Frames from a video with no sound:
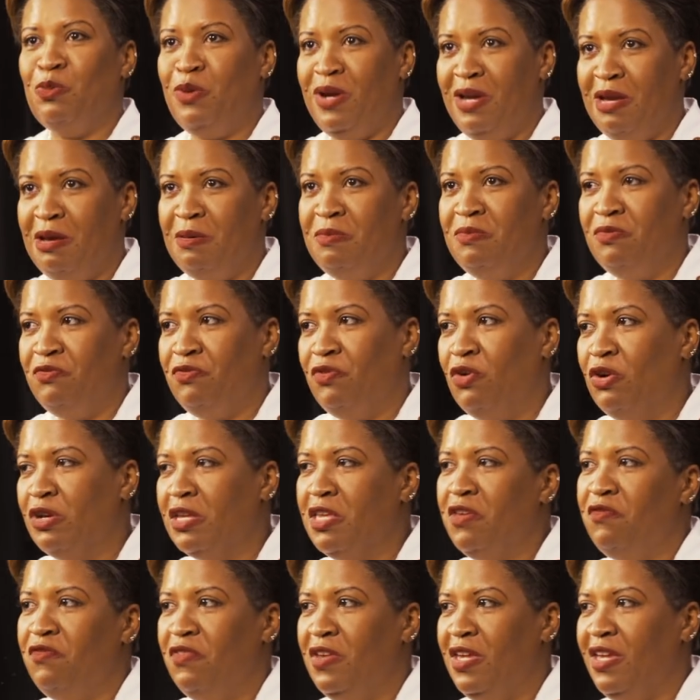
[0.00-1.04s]
Webb for
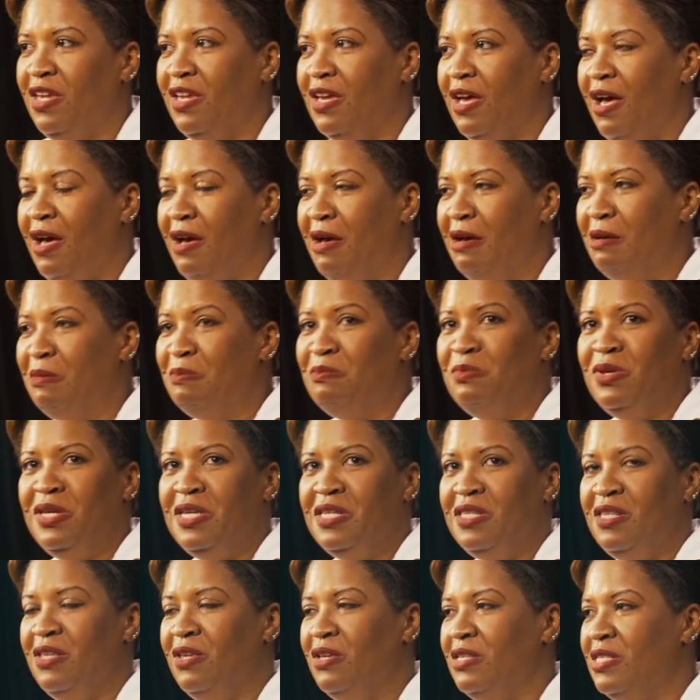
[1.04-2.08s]
giving
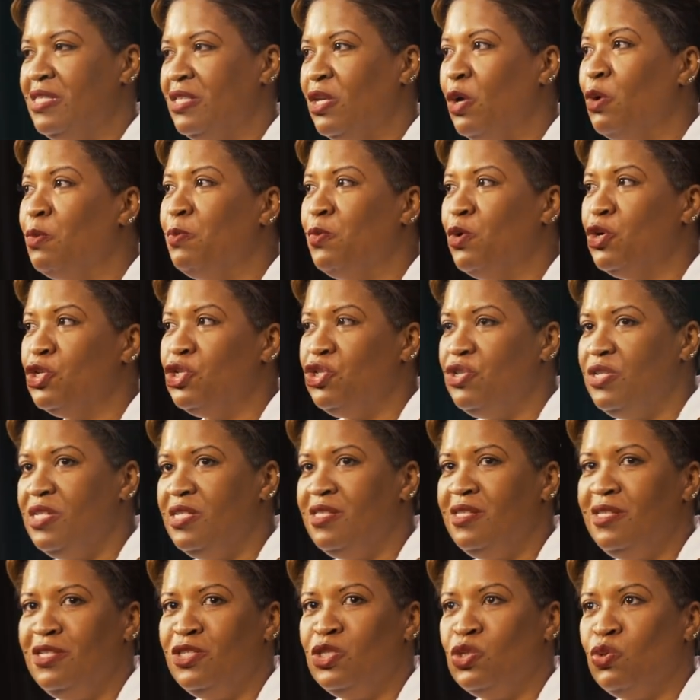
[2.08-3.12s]
me this
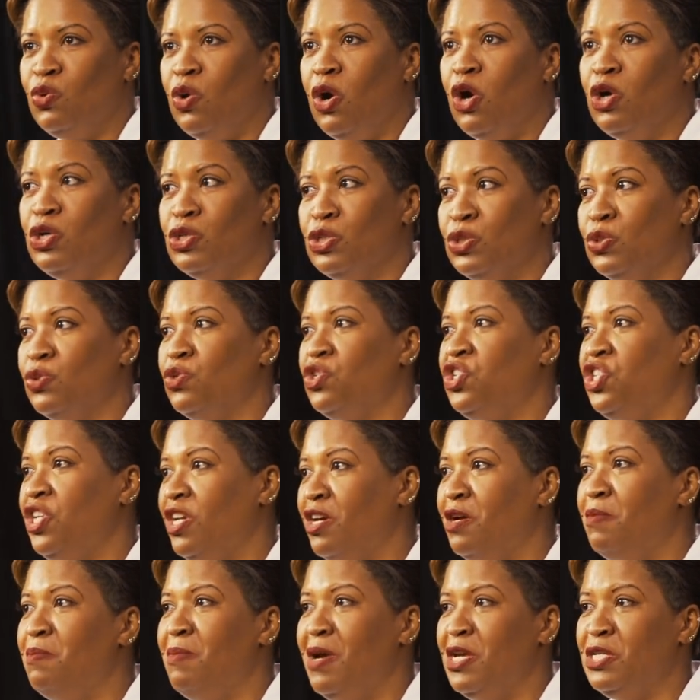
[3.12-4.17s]
opportunity to also
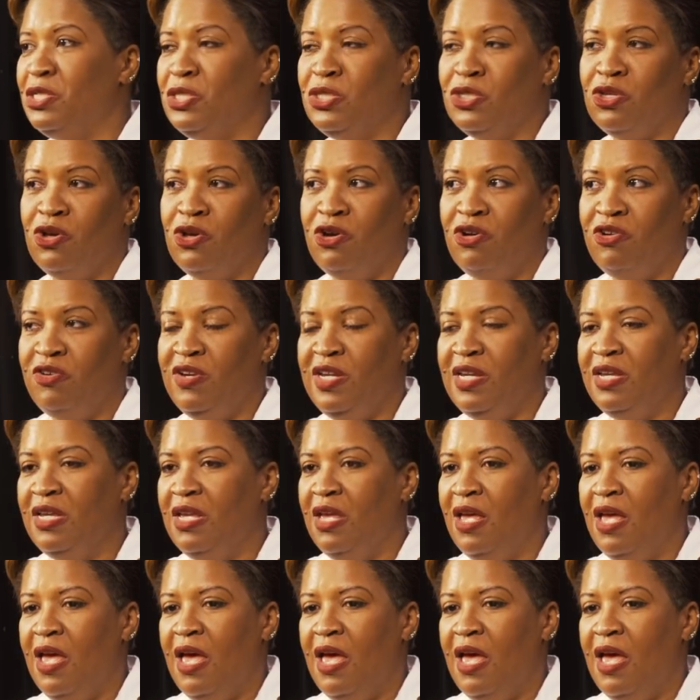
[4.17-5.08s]
share my story.